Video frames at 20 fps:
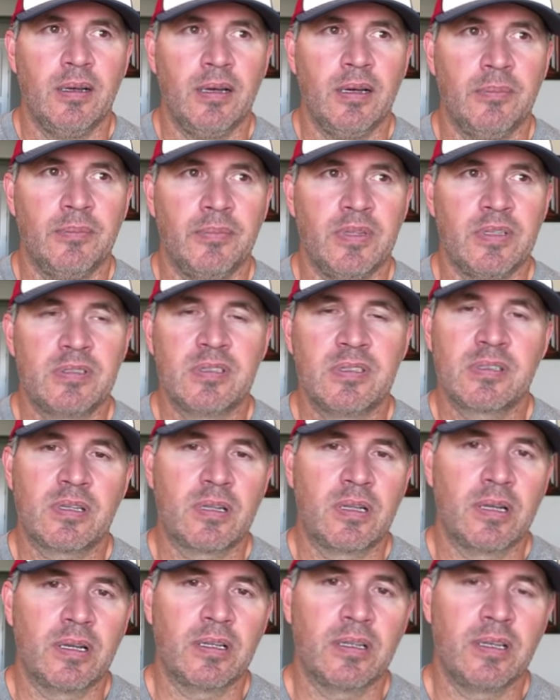This is
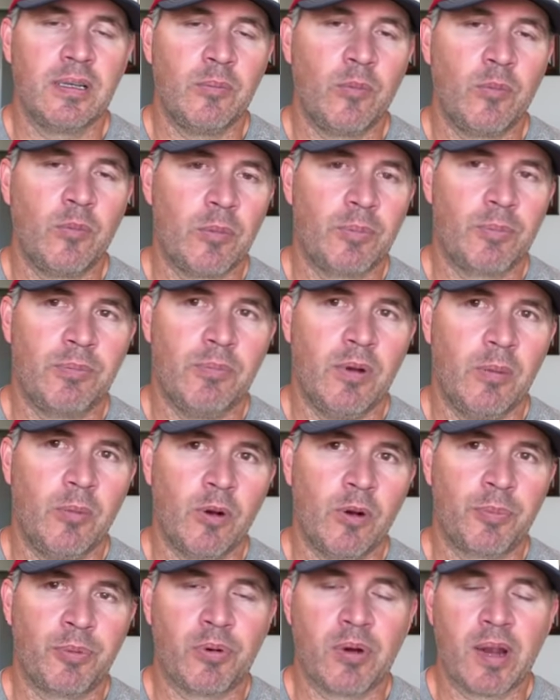clearly a more
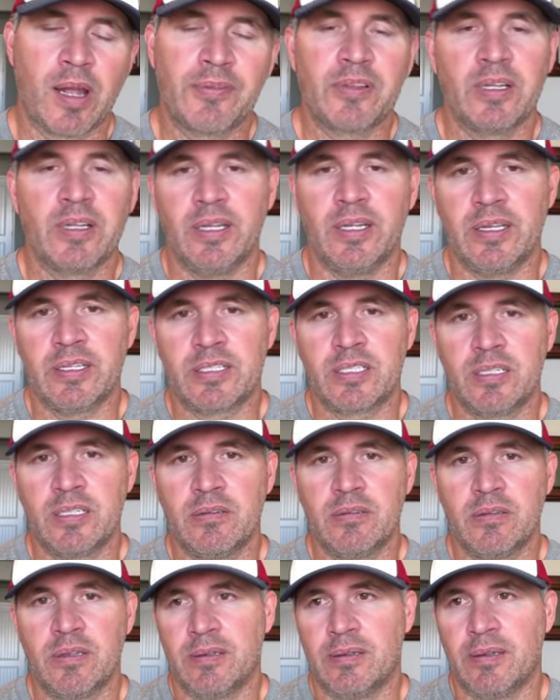prevalent issue
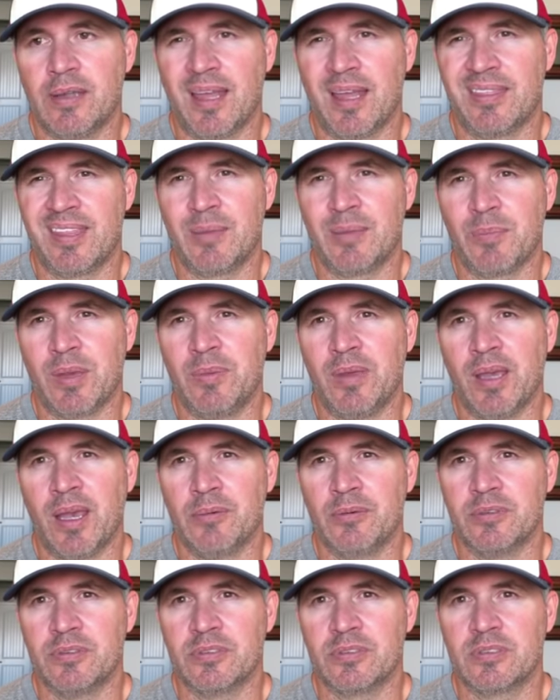than I think maybe I
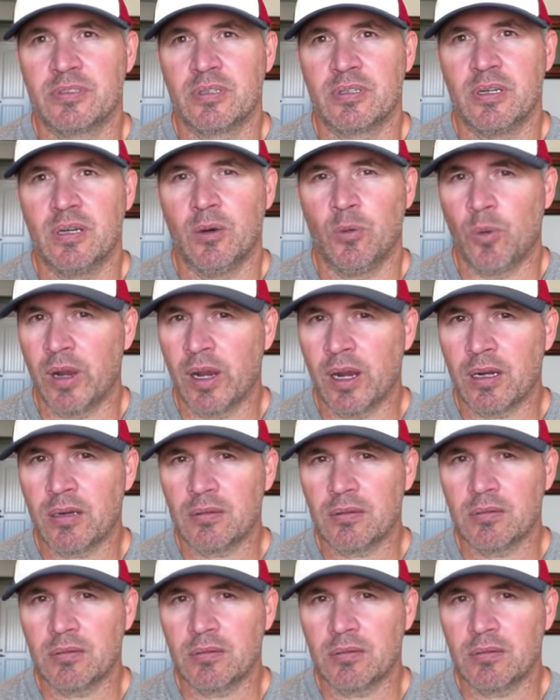was aware.